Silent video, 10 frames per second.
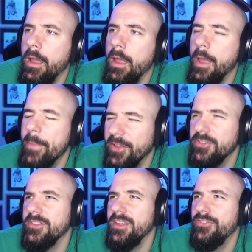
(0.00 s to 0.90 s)
it makes
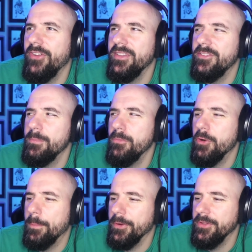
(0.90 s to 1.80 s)
your defense
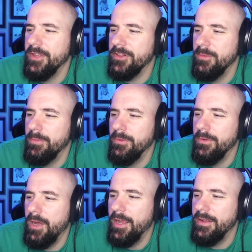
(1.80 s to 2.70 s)
more
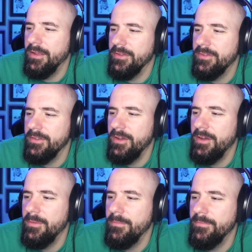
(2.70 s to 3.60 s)
predictable, I guess.
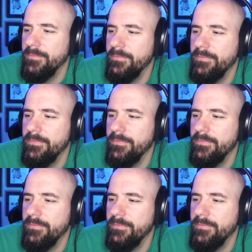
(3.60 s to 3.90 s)
Um,